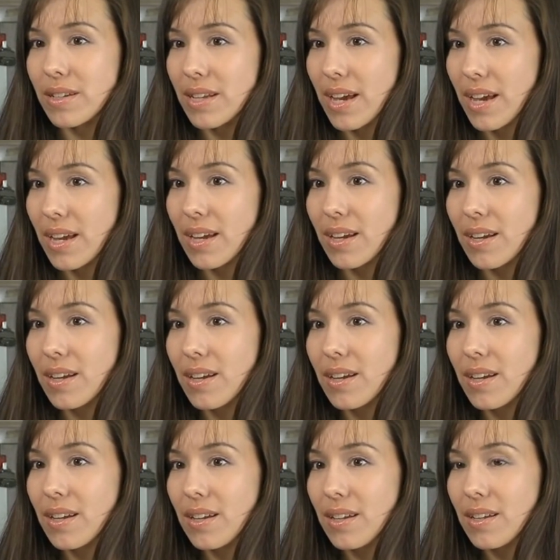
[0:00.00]
day,
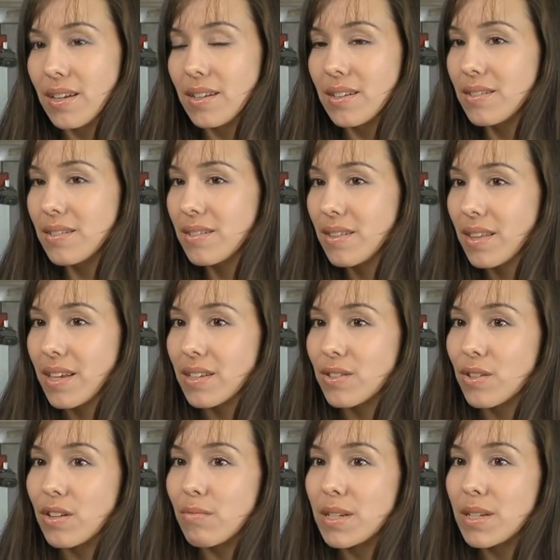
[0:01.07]
things
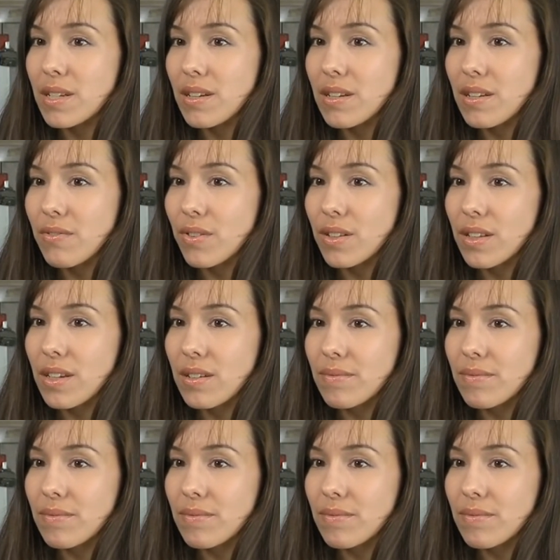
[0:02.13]
could have been done differently.